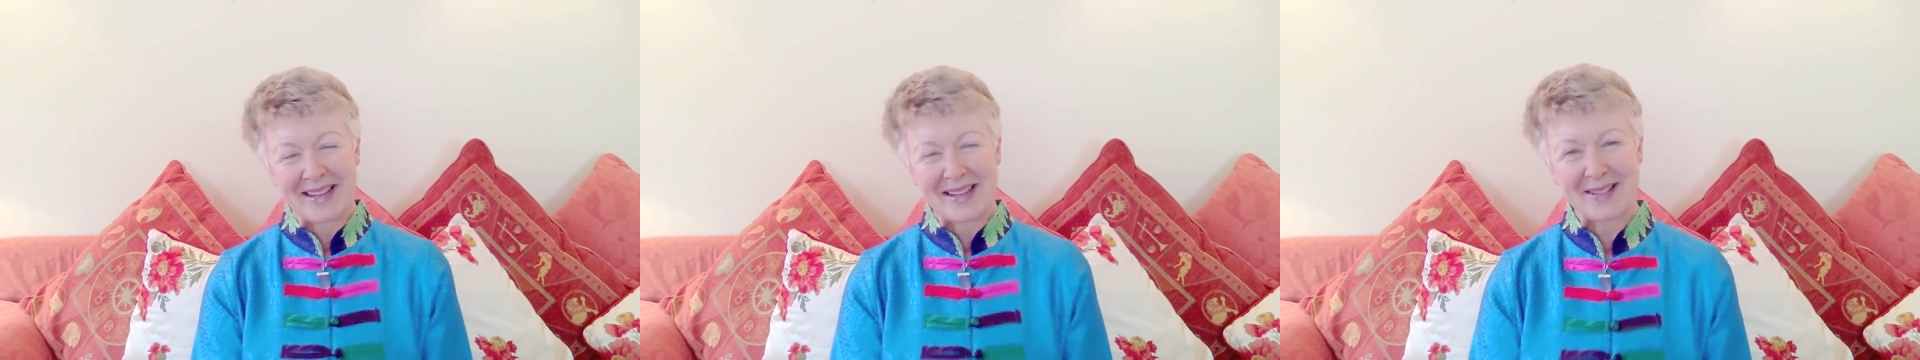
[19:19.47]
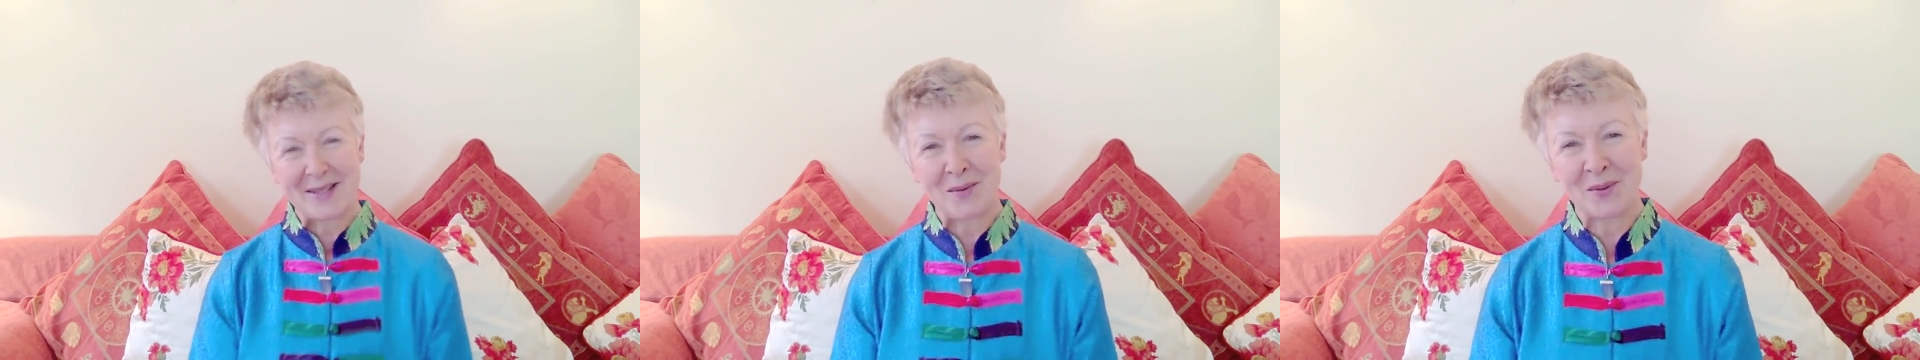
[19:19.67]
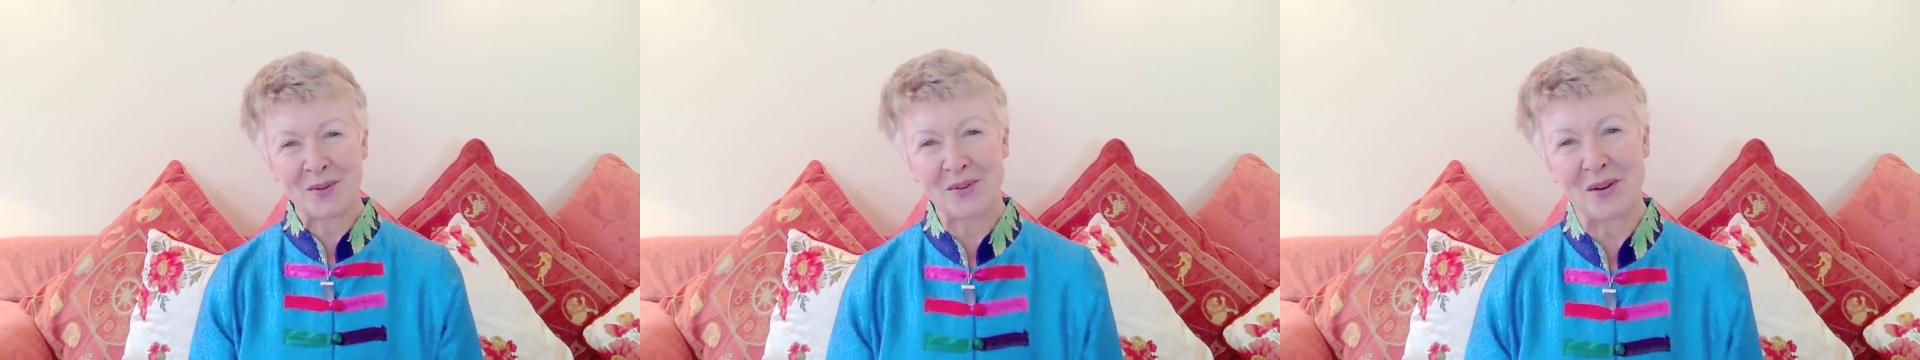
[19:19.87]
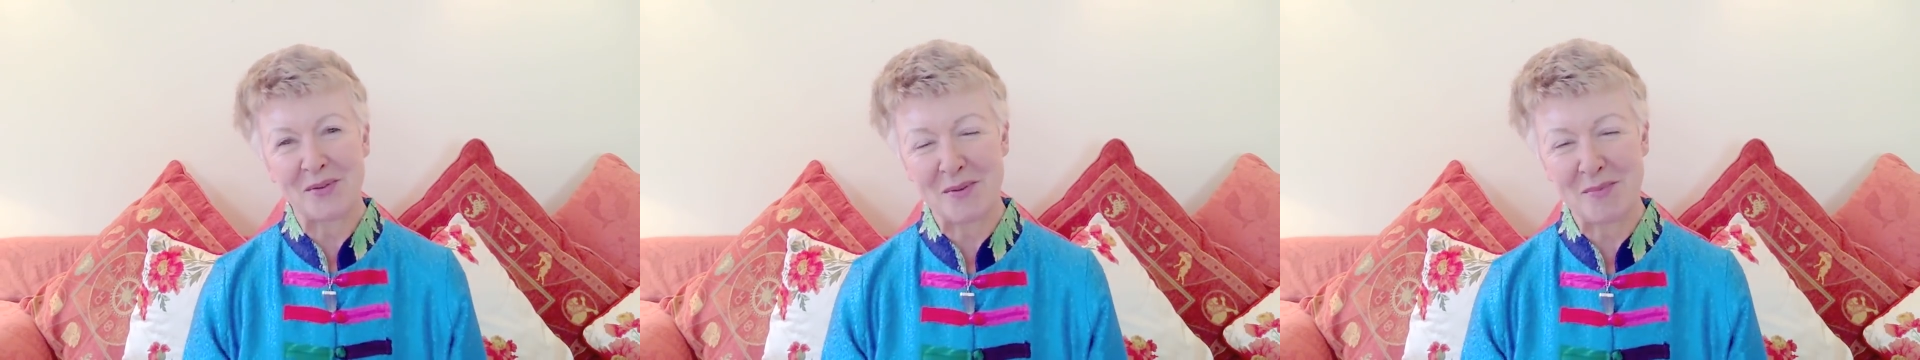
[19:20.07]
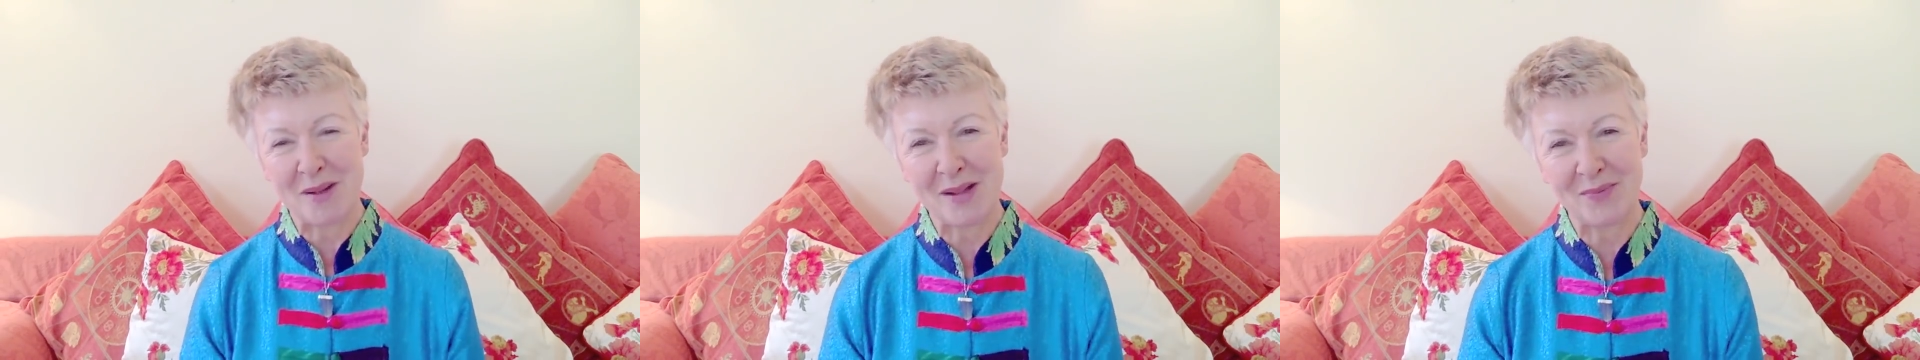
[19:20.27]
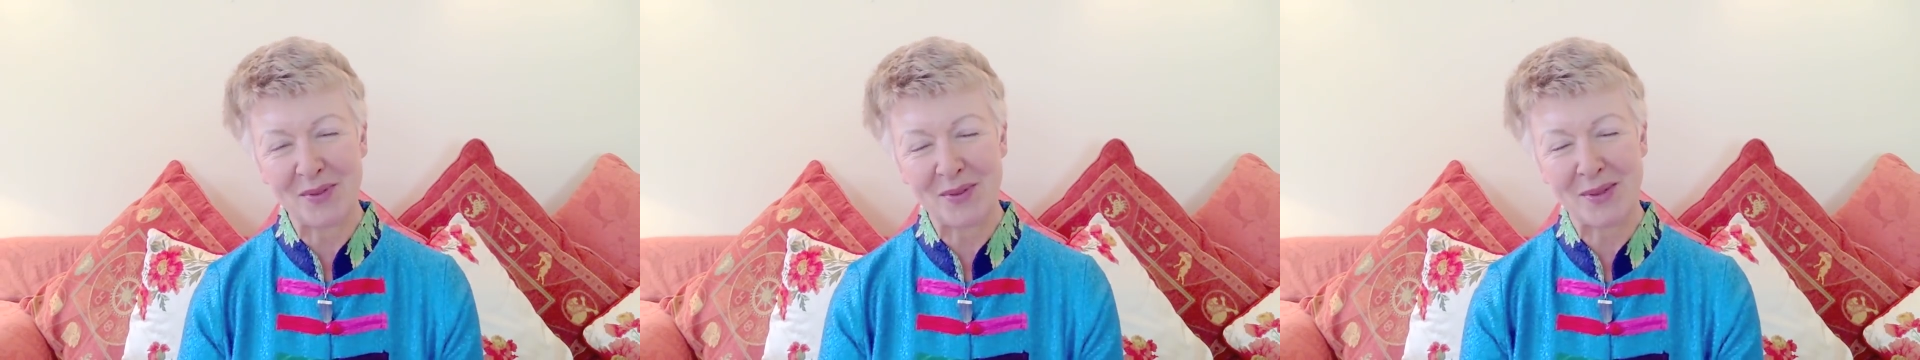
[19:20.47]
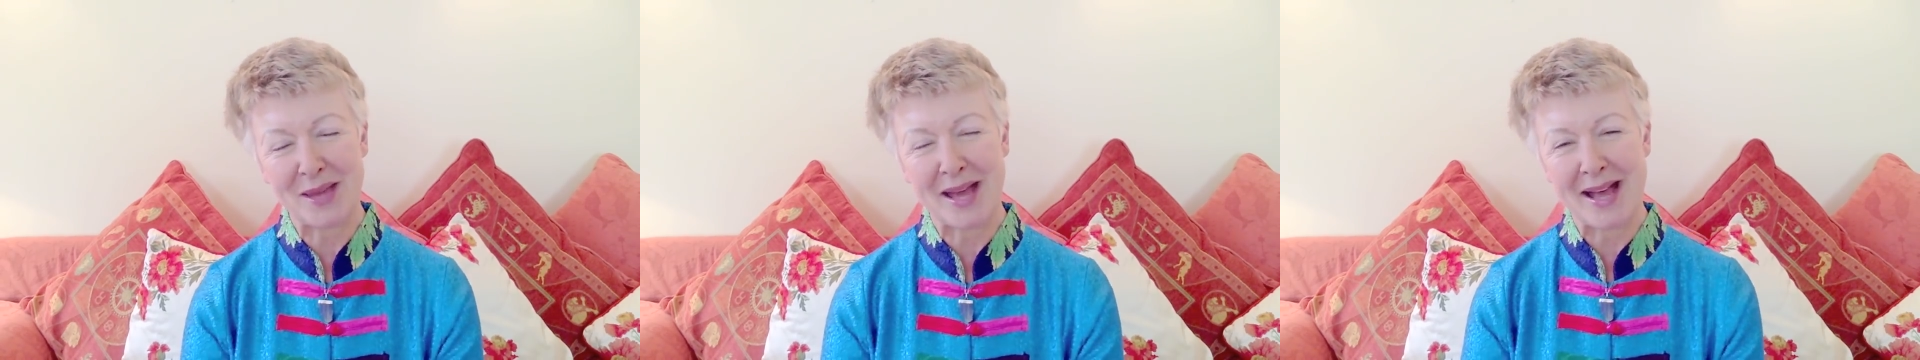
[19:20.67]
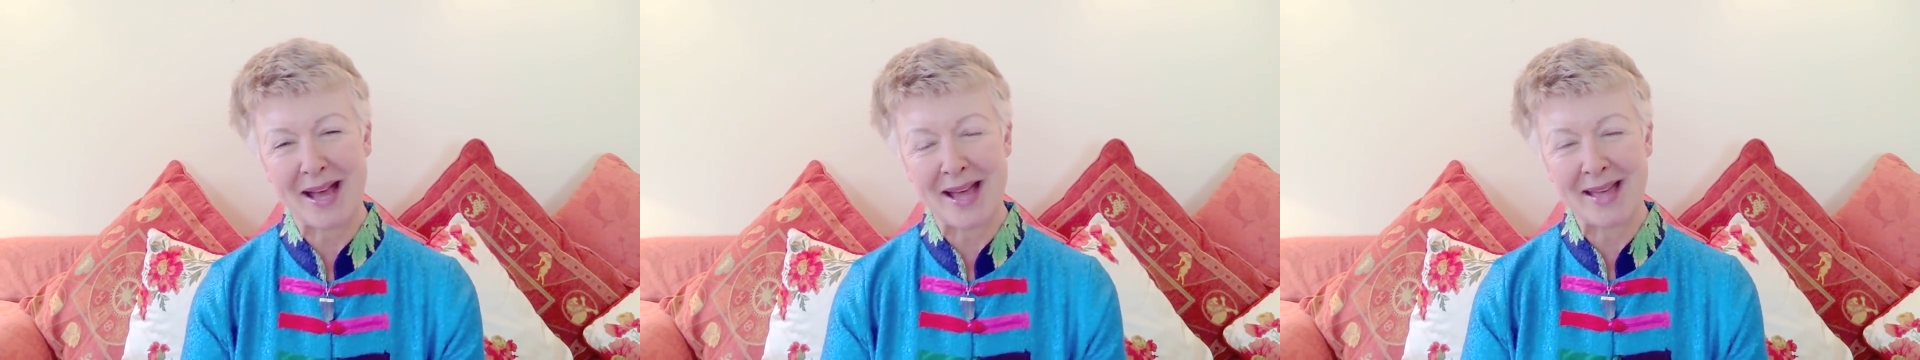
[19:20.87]
gets longer every month,
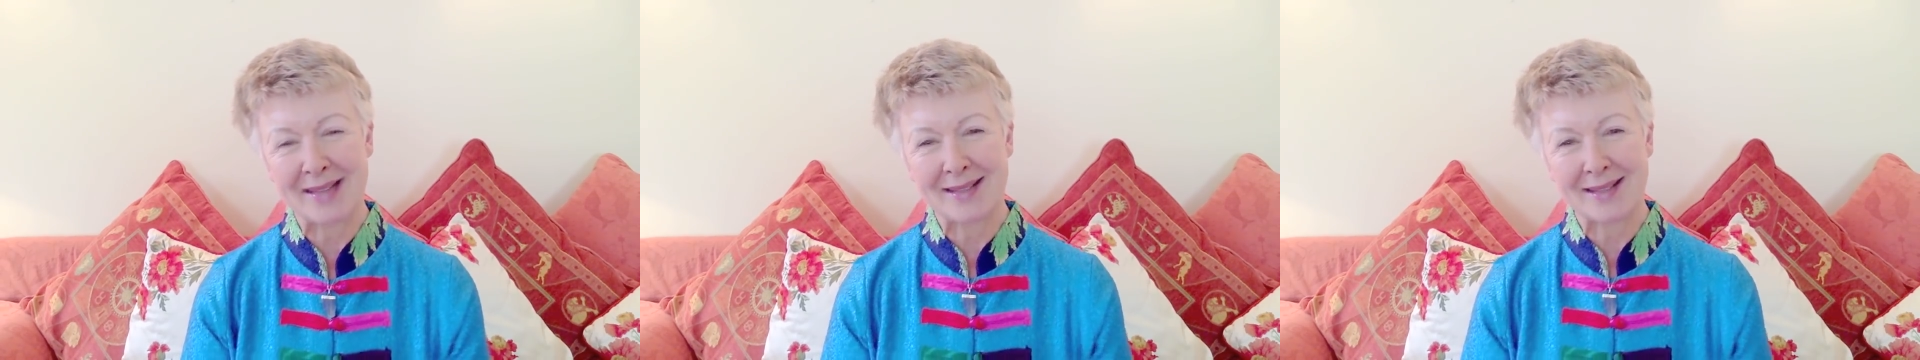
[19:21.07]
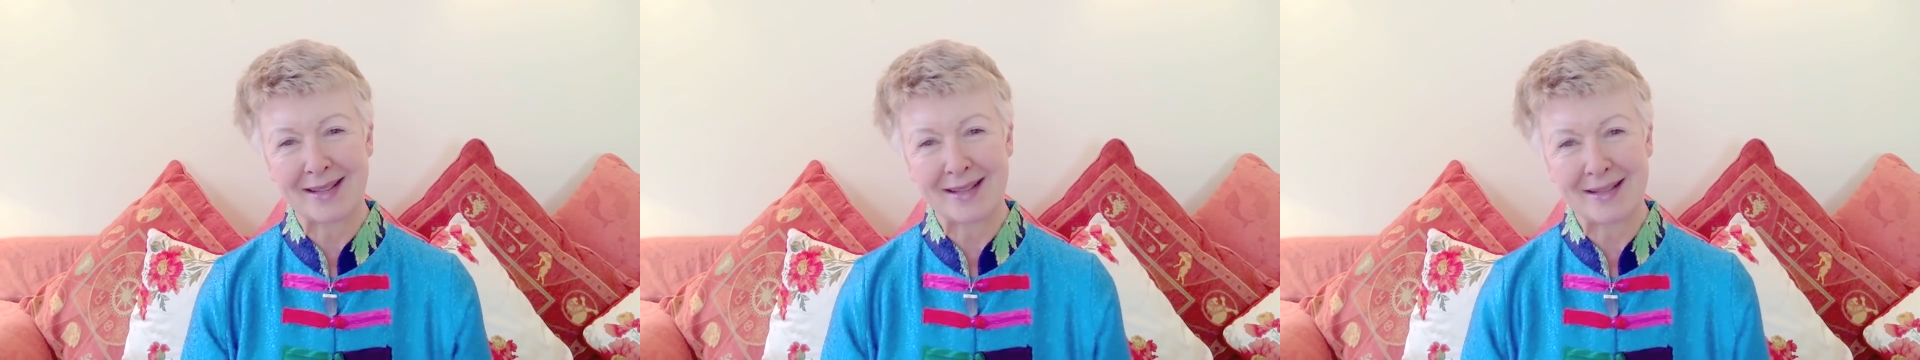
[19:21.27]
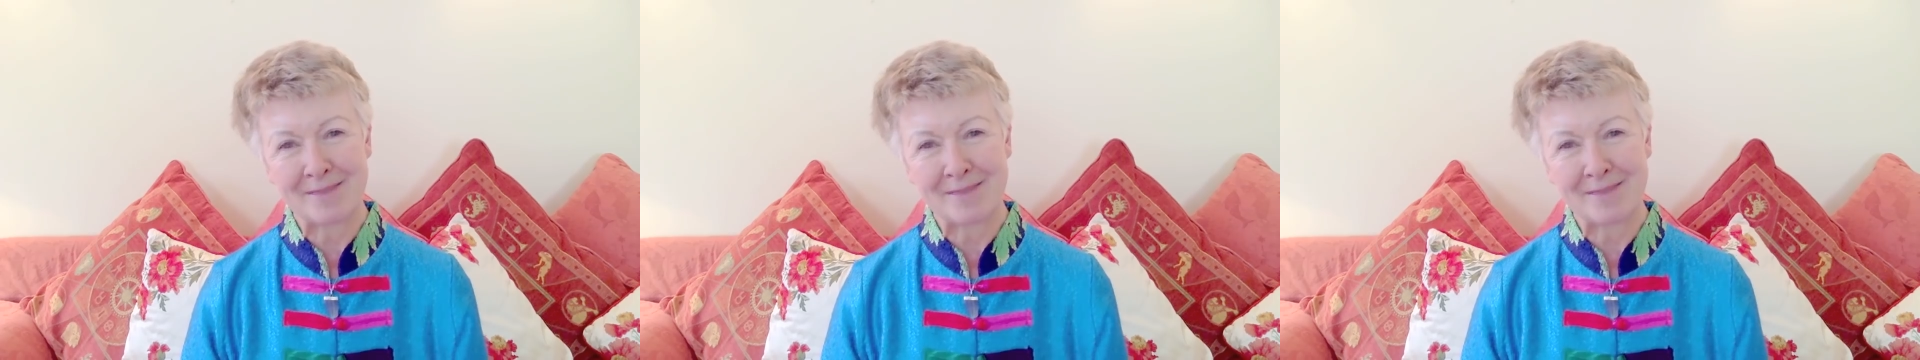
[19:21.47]
and